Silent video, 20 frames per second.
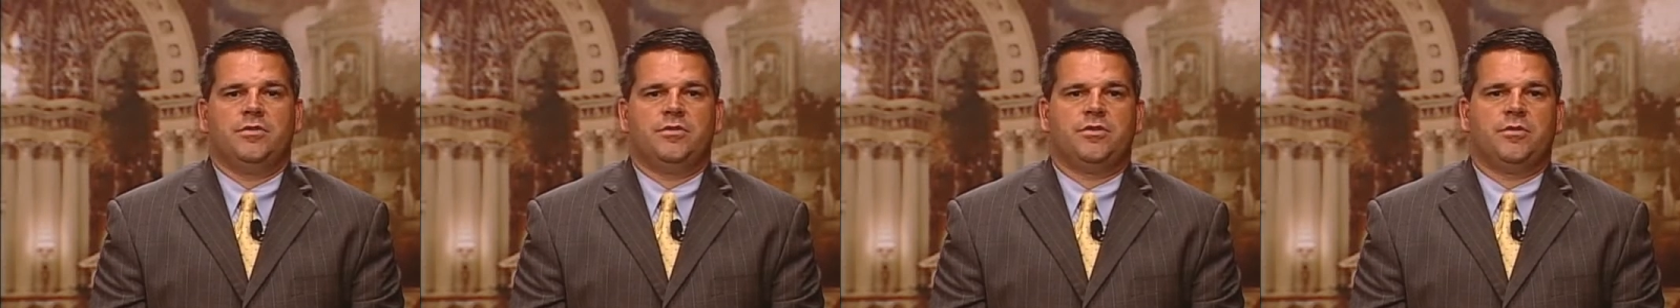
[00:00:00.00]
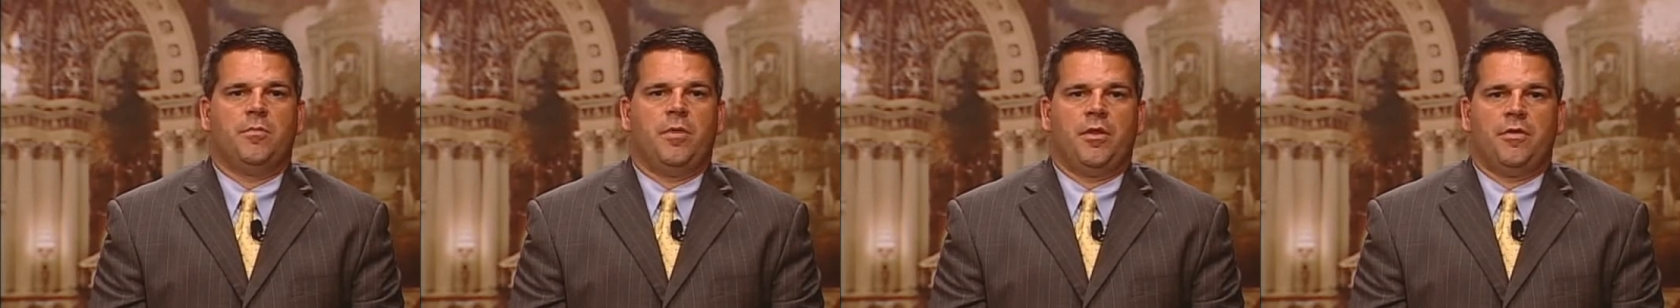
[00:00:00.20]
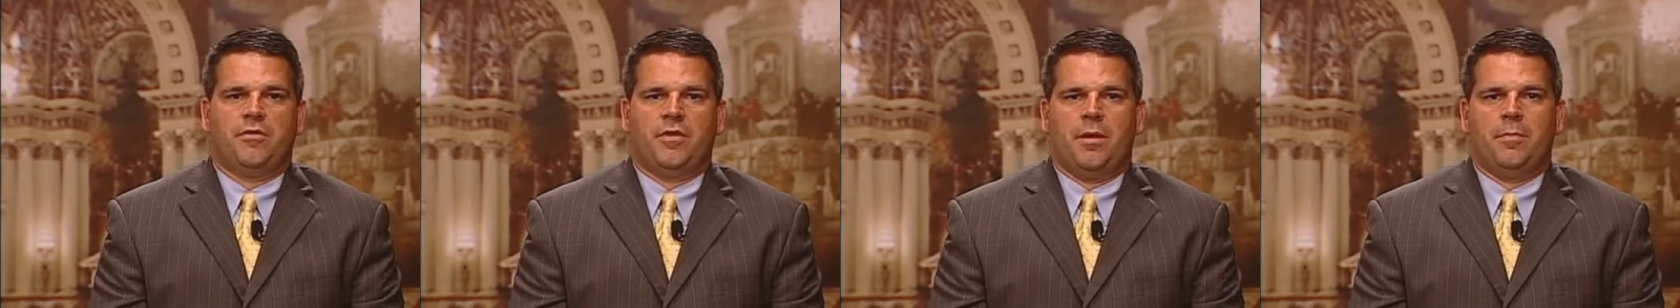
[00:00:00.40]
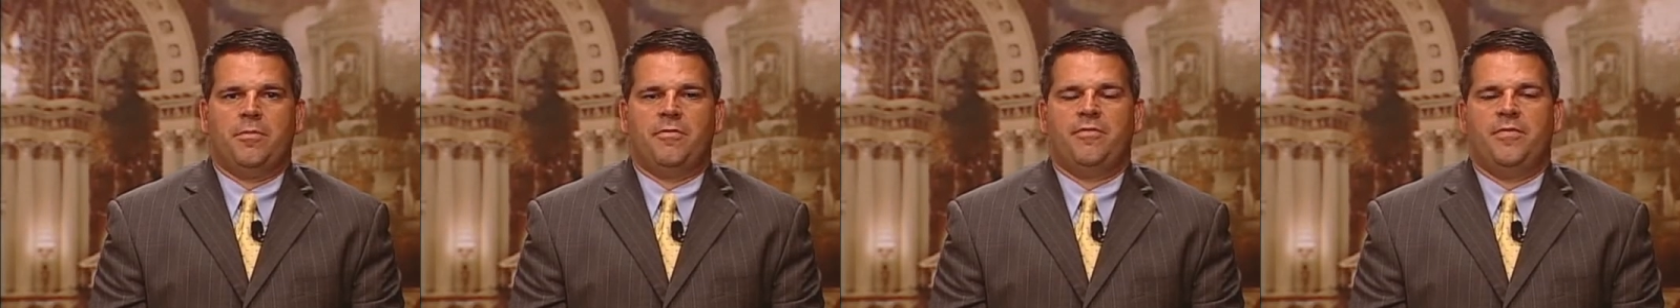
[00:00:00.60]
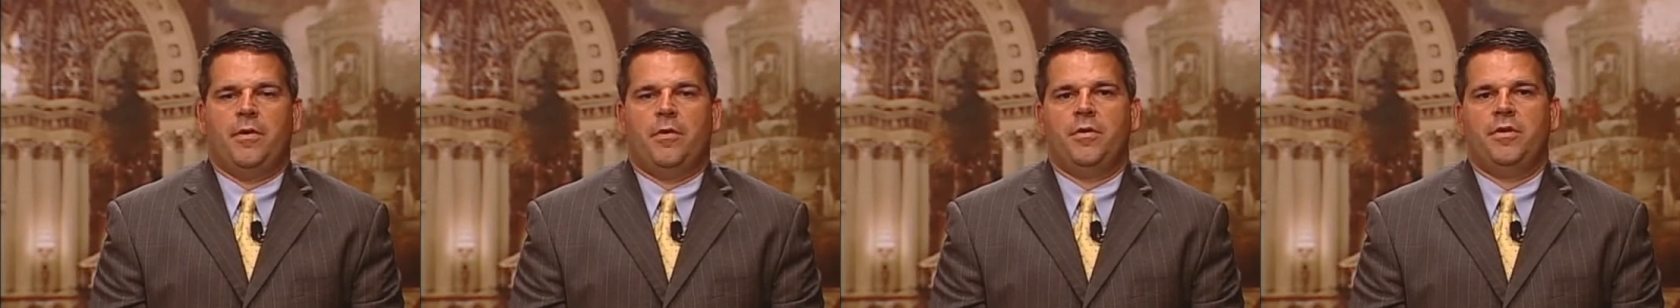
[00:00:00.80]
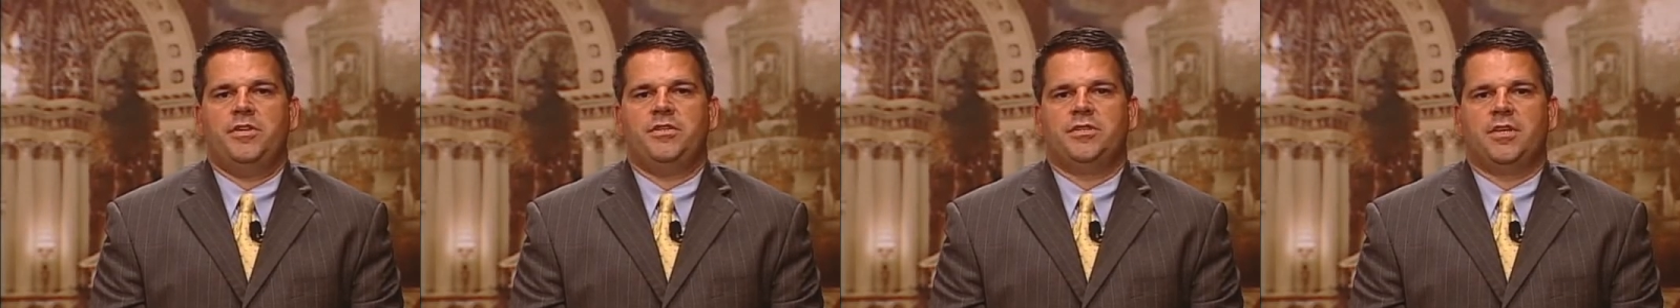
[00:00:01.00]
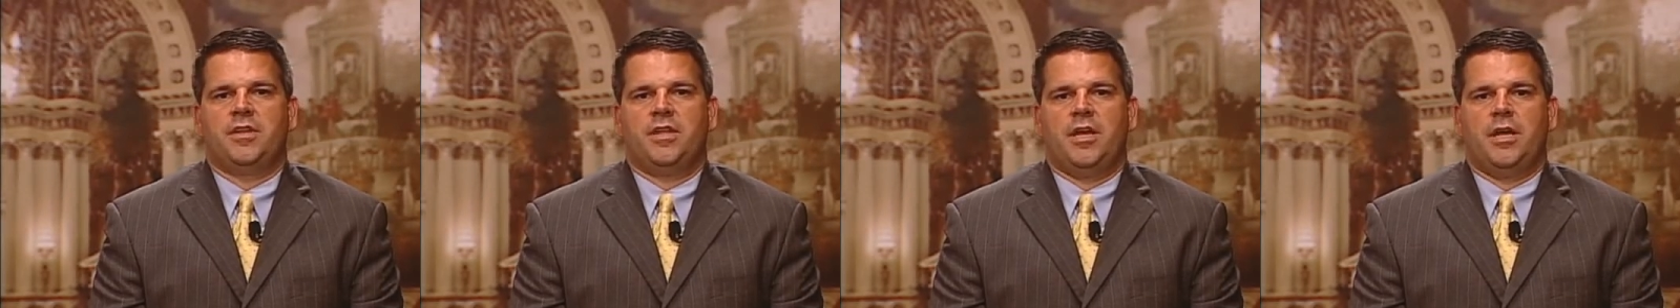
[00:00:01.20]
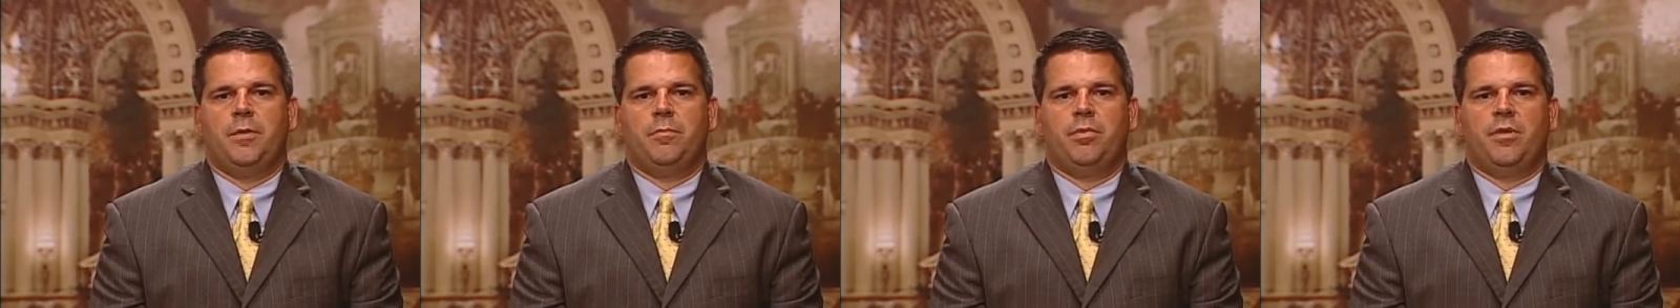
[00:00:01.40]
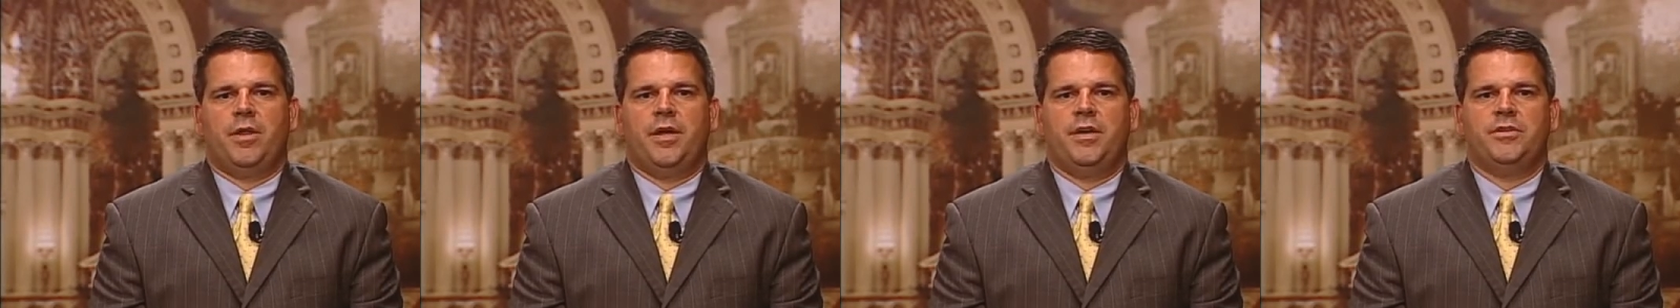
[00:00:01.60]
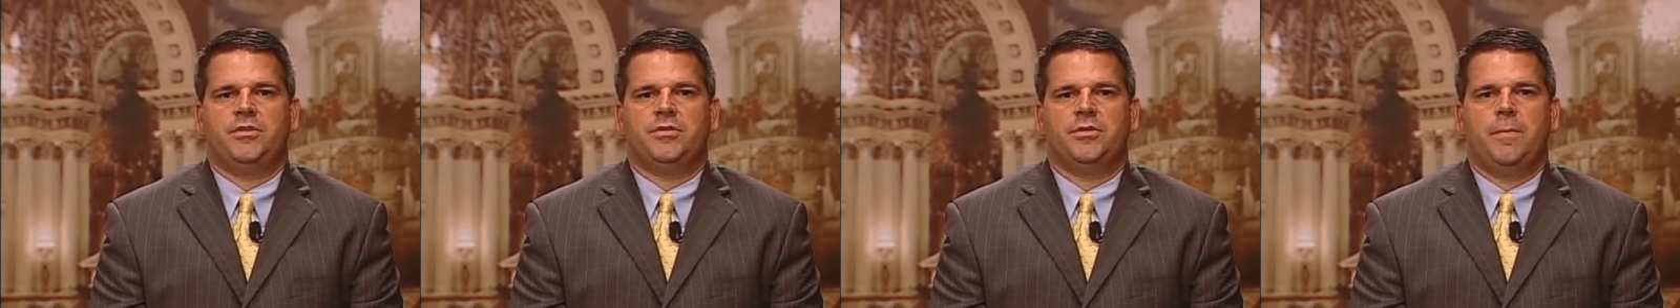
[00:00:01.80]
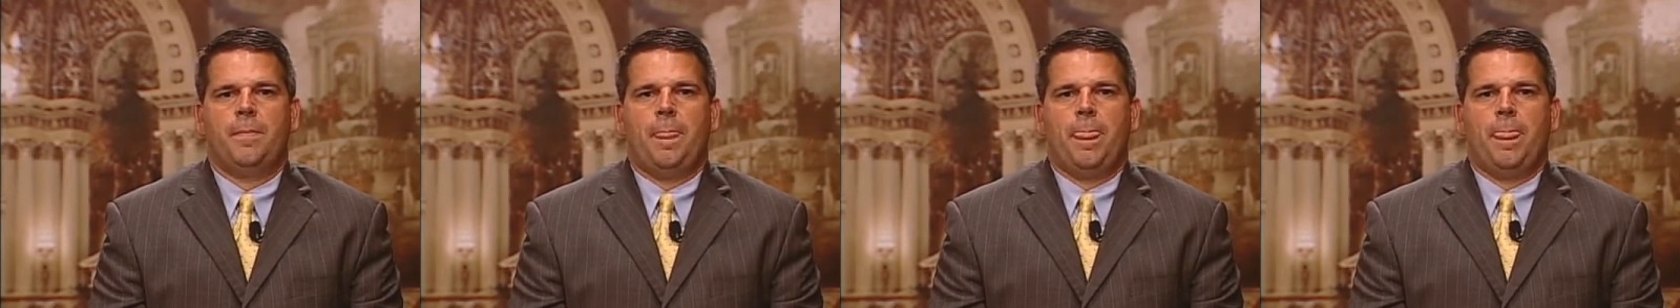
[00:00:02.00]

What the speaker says: some other type of felonies that take place.